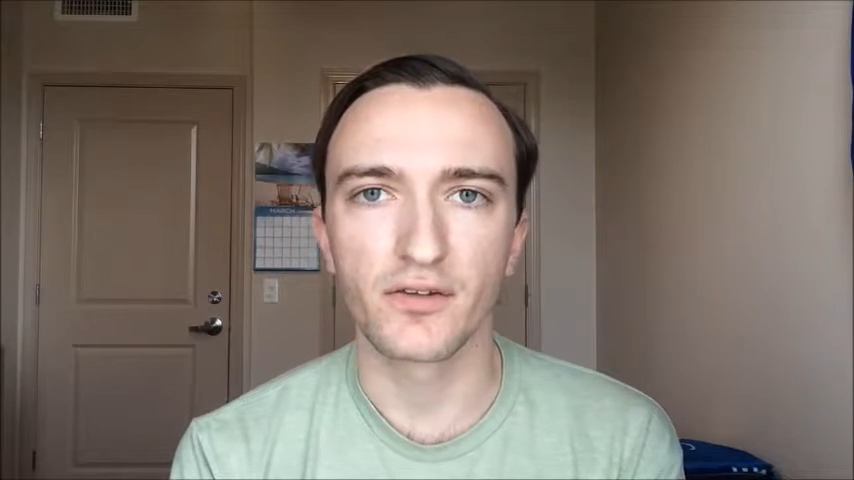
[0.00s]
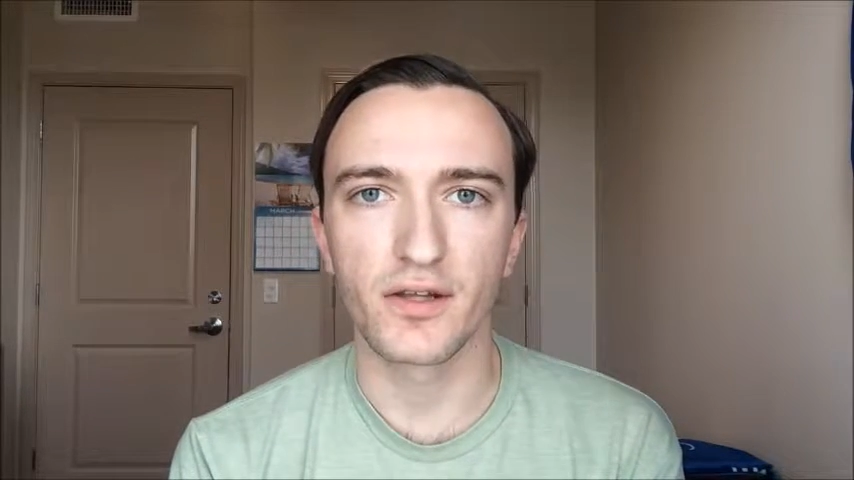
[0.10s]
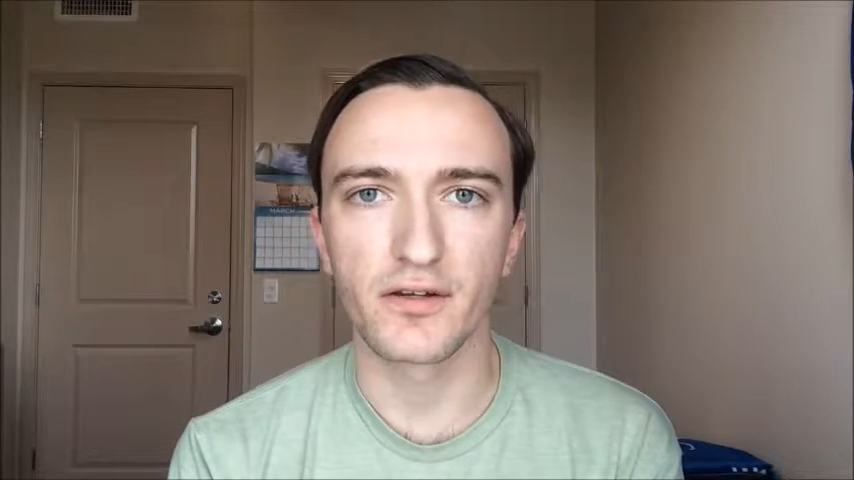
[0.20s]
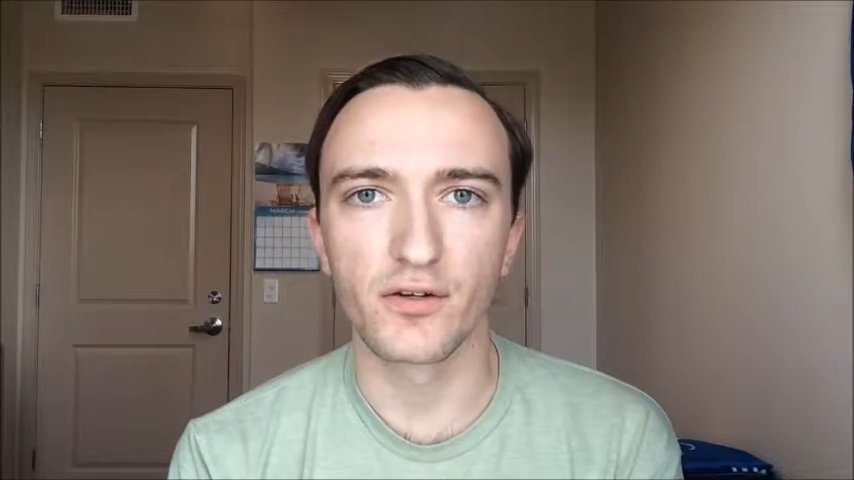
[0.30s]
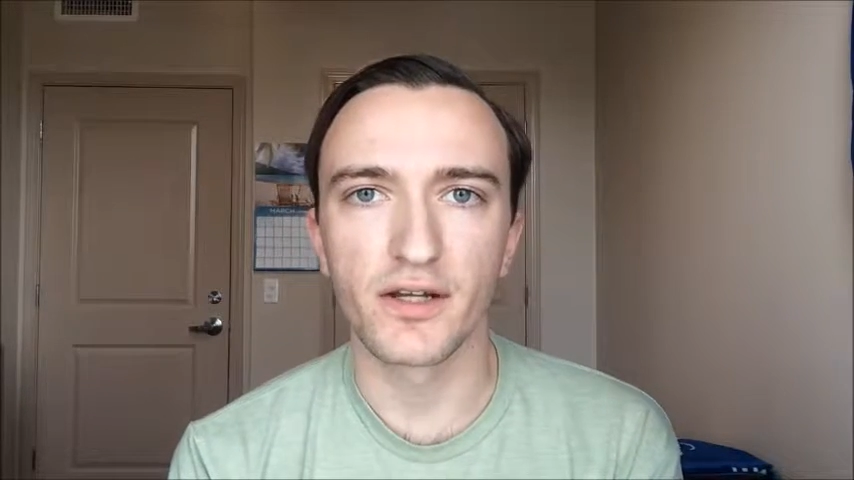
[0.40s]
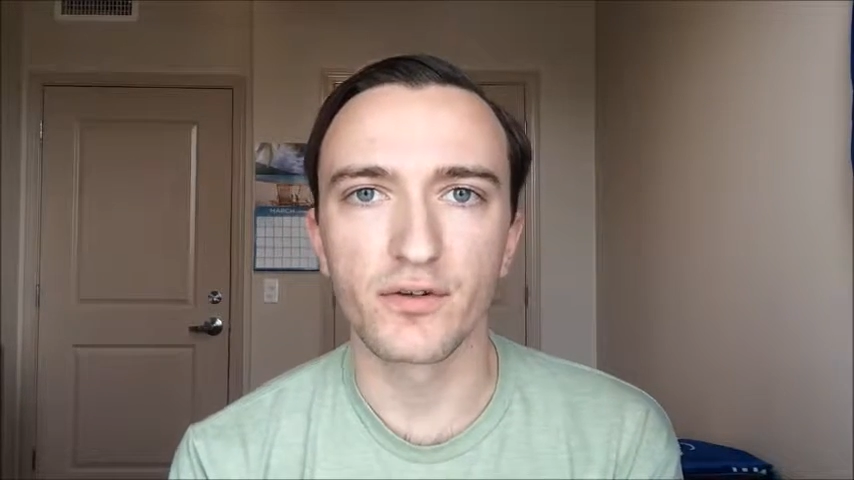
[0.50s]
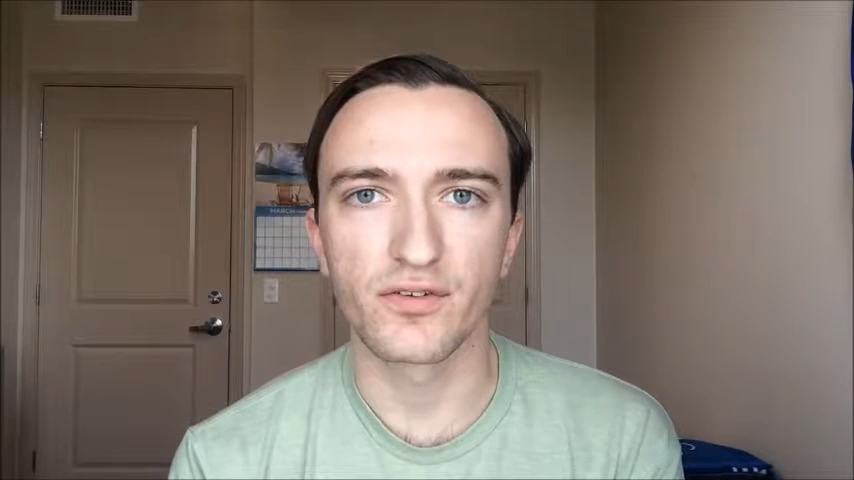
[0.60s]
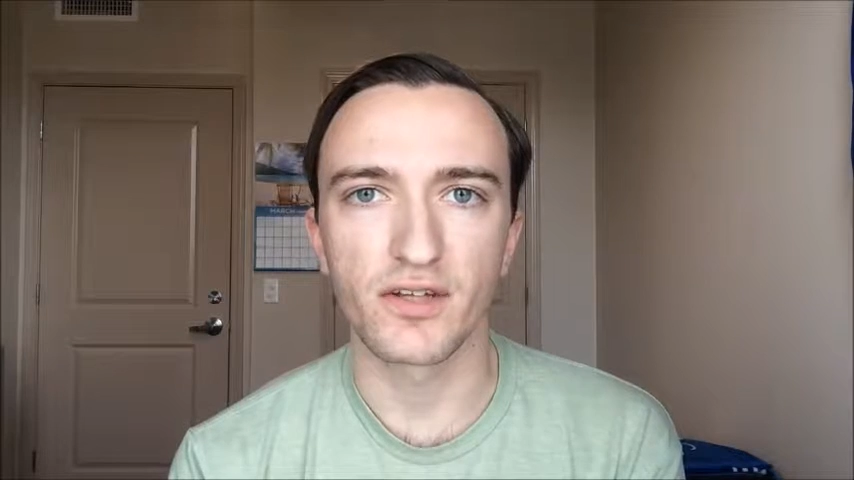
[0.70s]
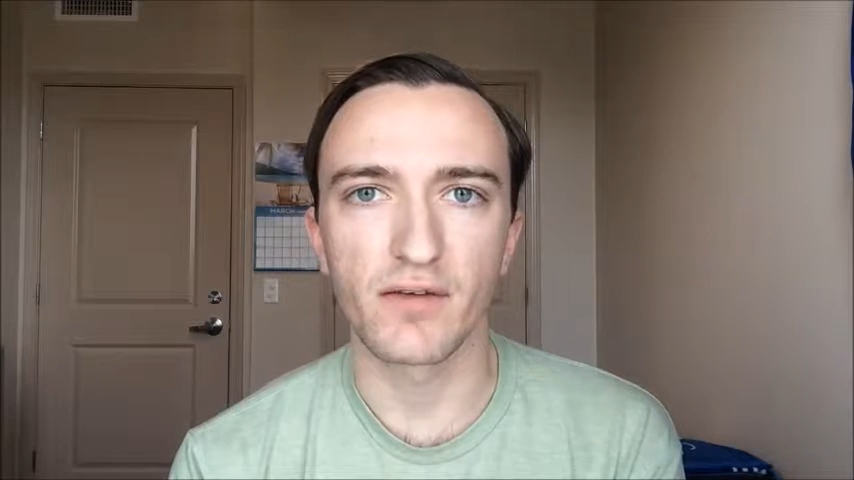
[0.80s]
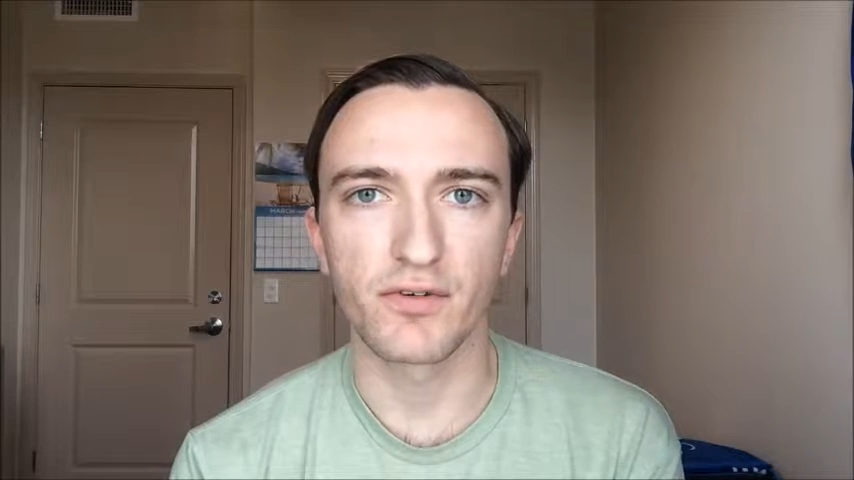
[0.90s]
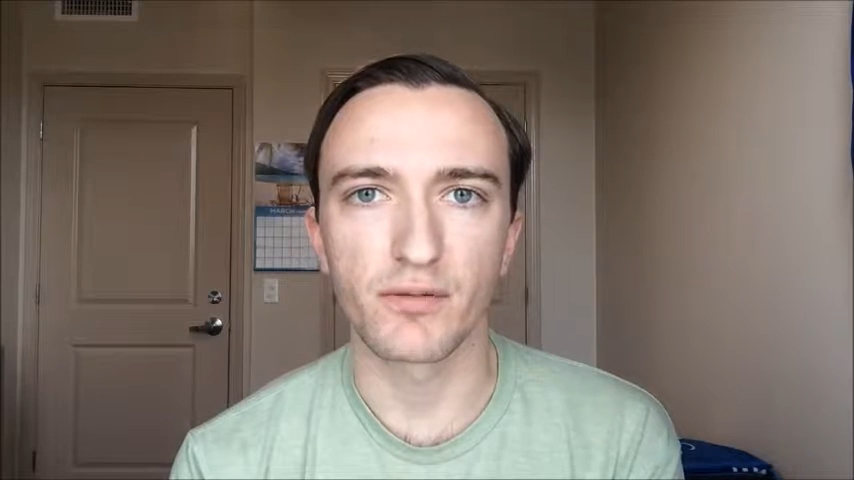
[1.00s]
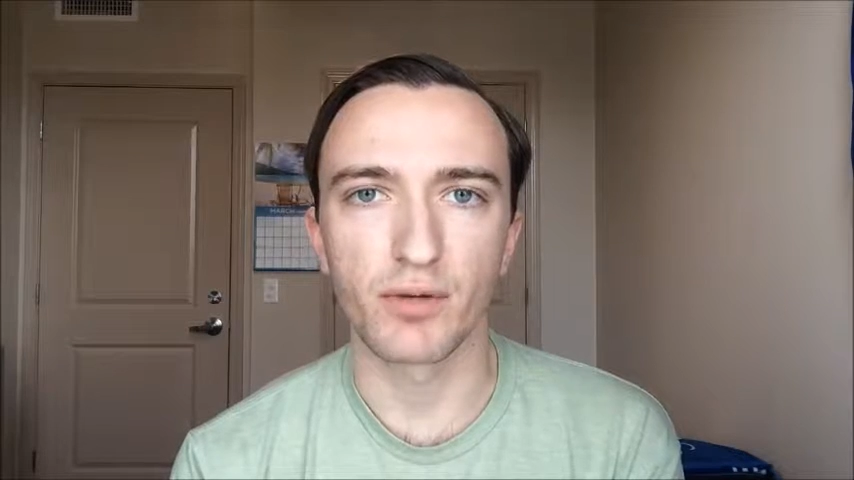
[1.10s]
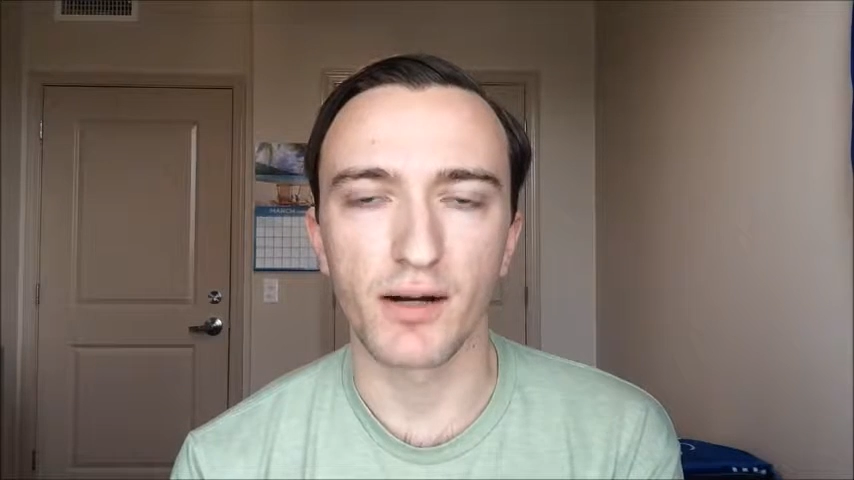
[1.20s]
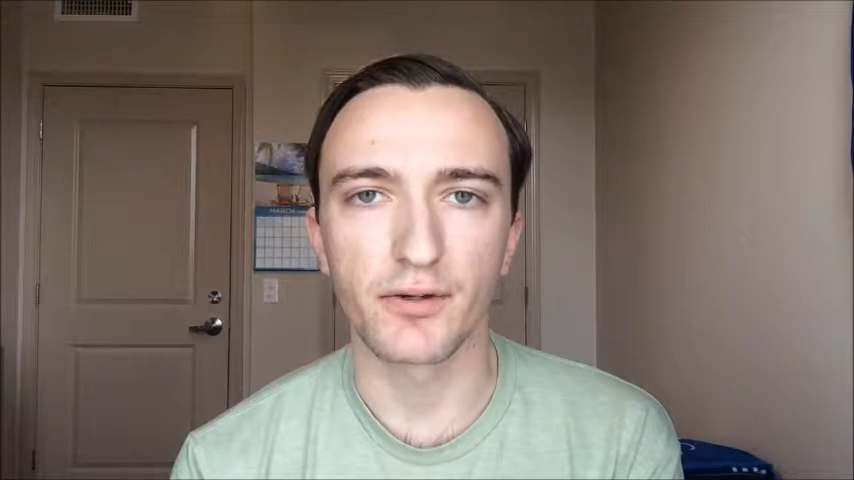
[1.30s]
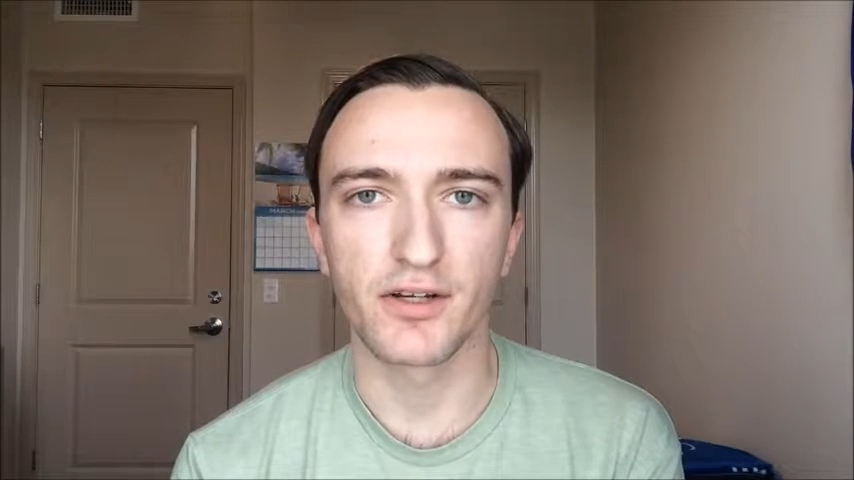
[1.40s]
So they knew that it was time for
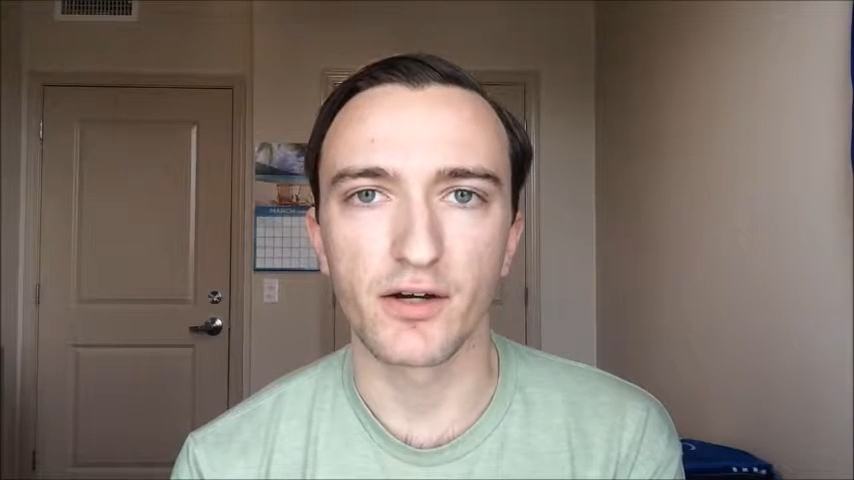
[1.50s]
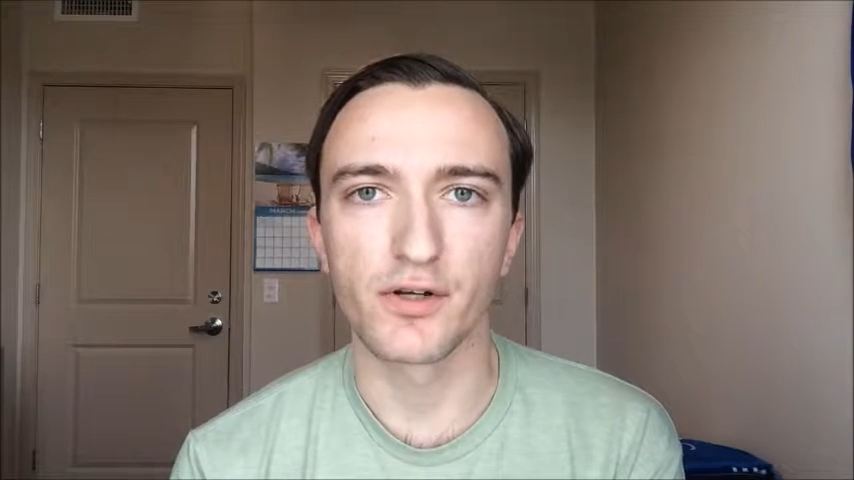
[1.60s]
him probably to